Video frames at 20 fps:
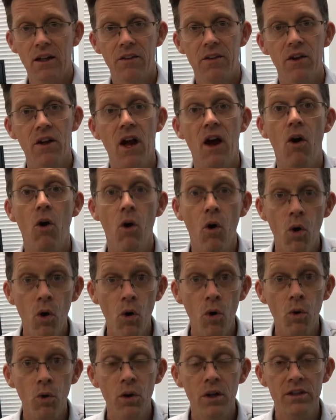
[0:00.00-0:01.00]
that
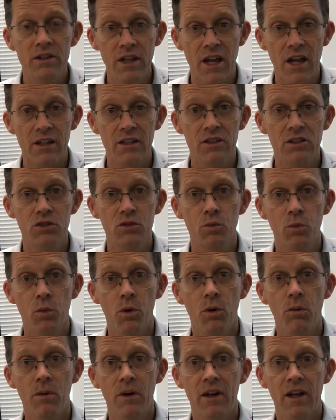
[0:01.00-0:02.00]
all desks
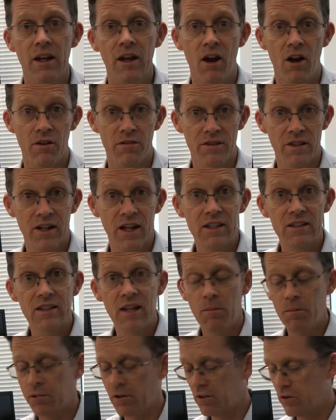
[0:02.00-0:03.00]
will get over the next
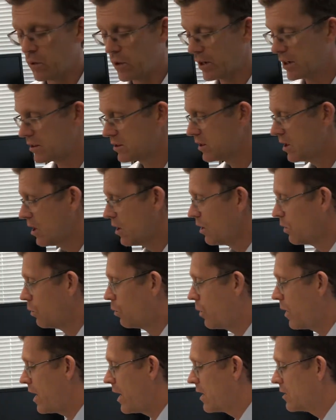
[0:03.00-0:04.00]
couple of weeks,
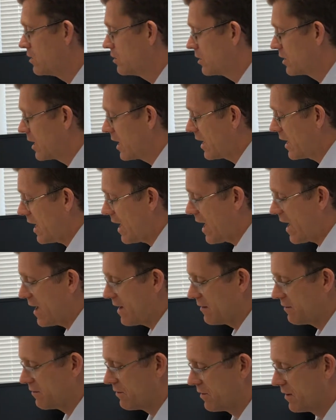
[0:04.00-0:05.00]
where you're going to
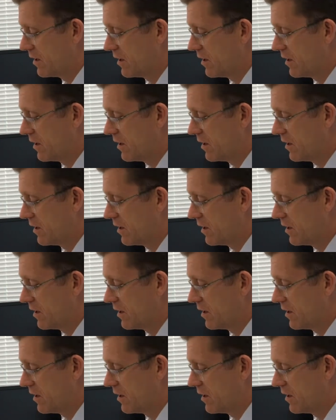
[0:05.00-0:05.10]
have